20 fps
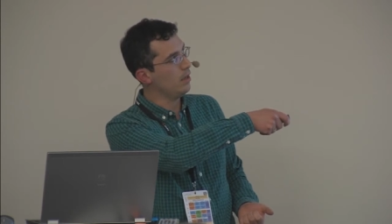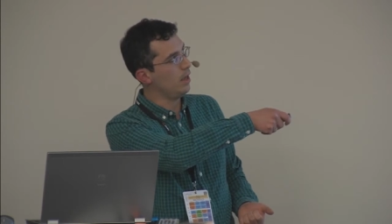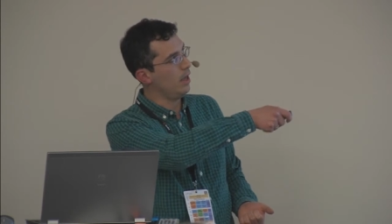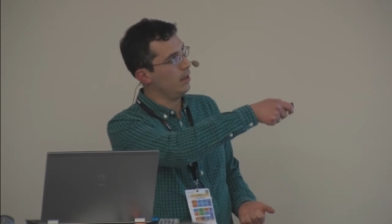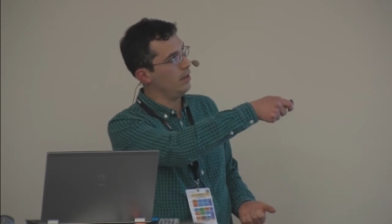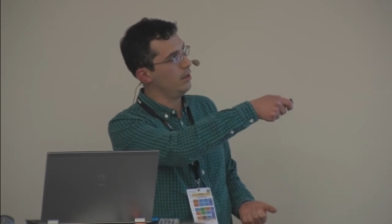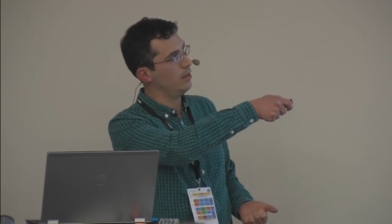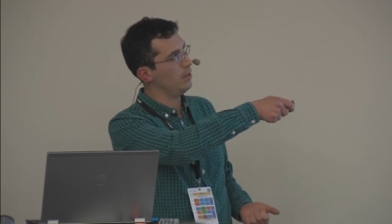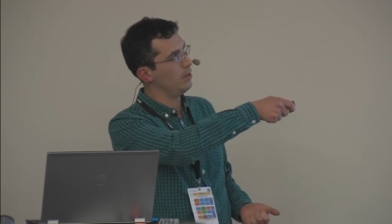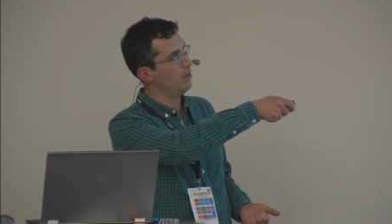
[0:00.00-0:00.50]

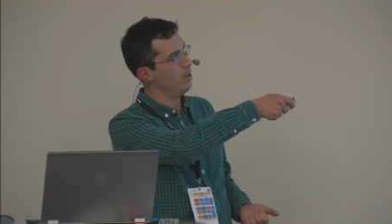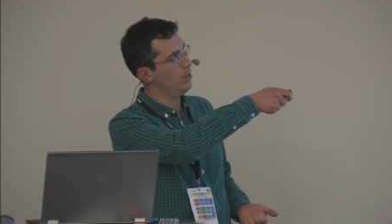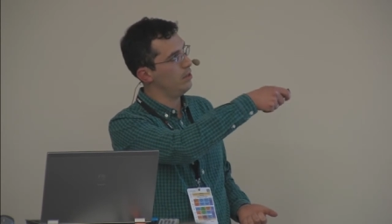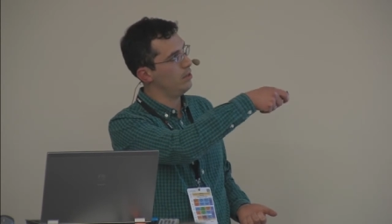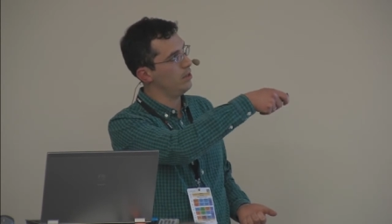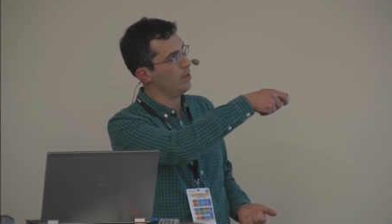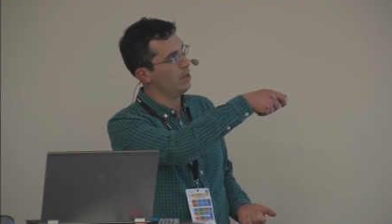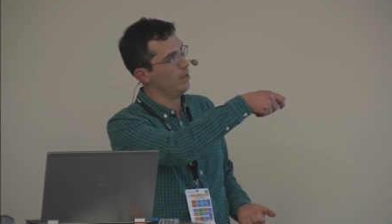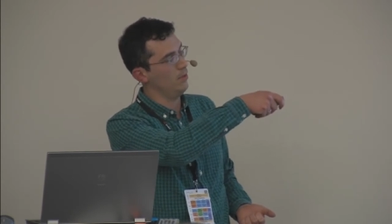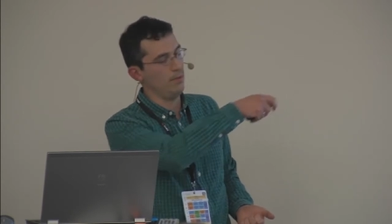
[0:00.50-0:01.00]
and the search
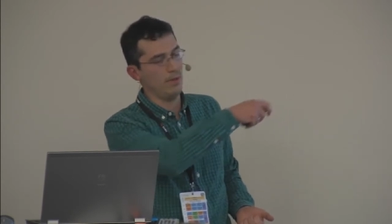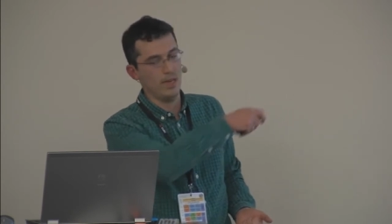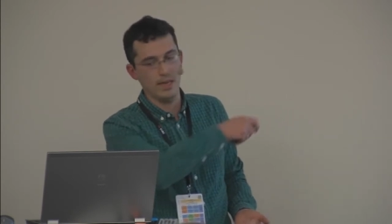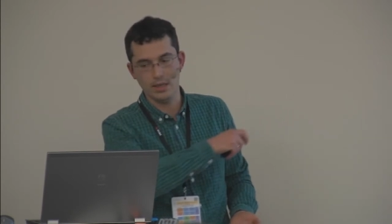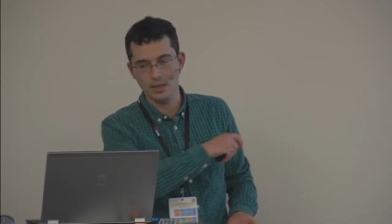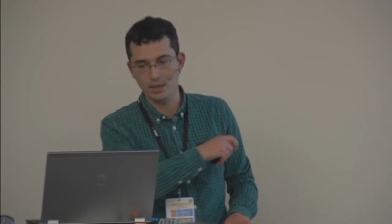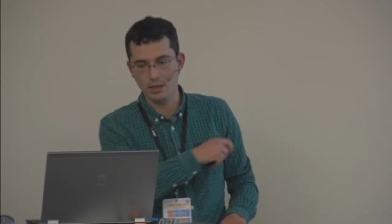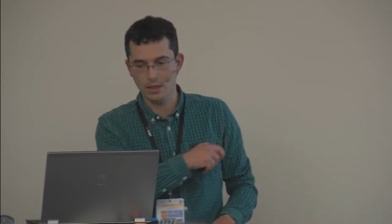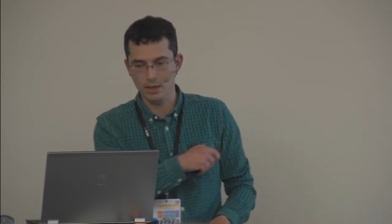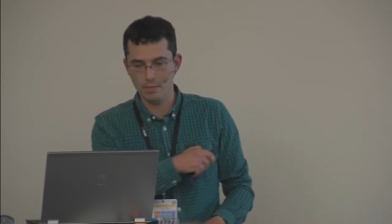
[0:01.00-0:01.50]
is kind of
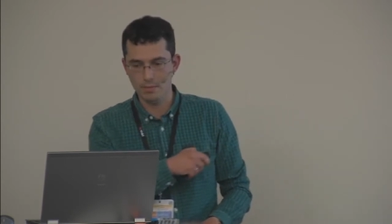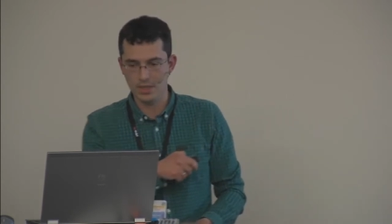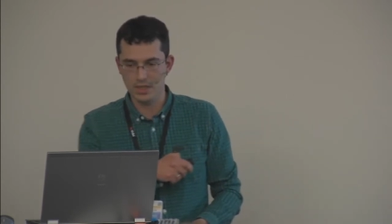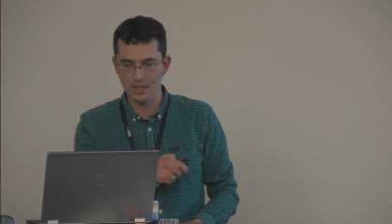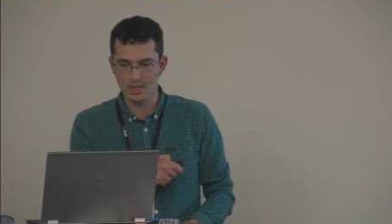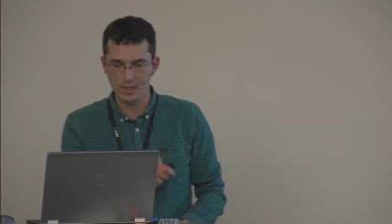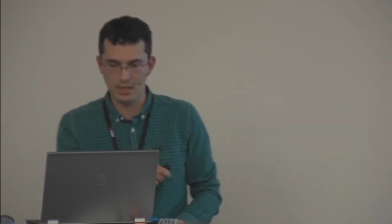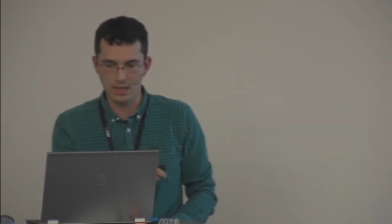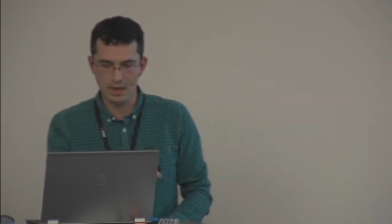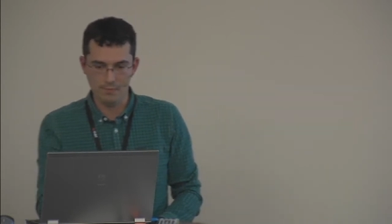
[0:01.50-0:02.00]
getting a bit
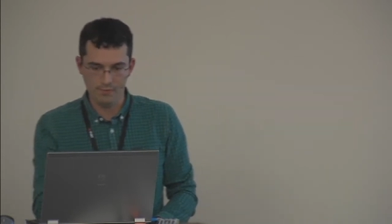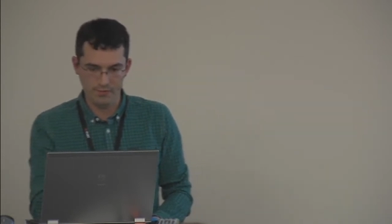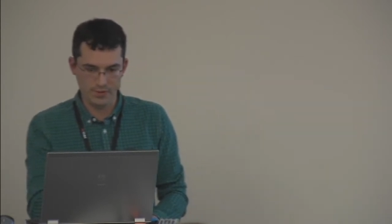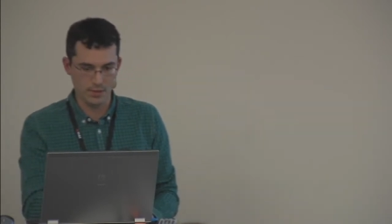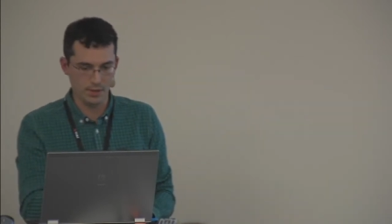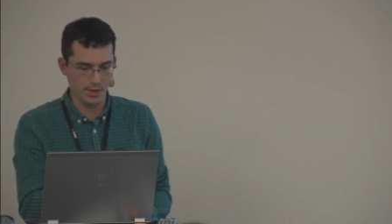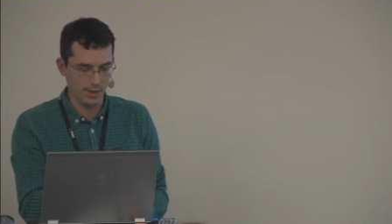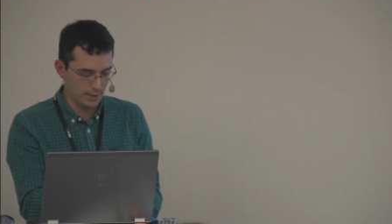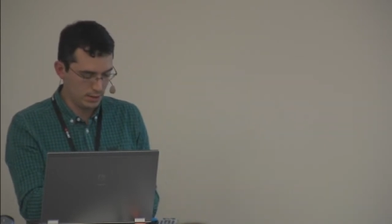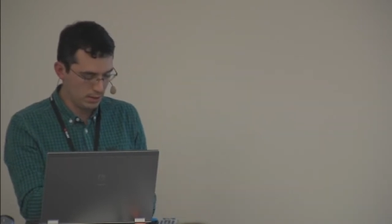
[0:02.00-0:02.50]

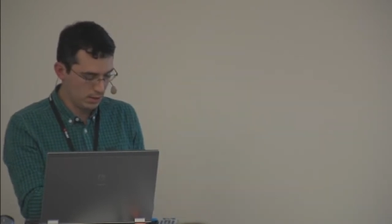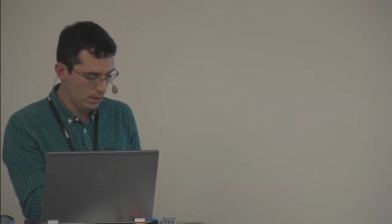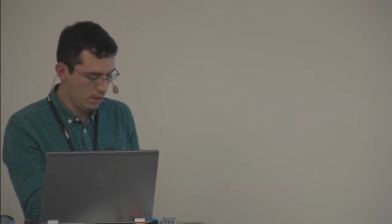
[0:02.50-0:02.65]
de-emphasized.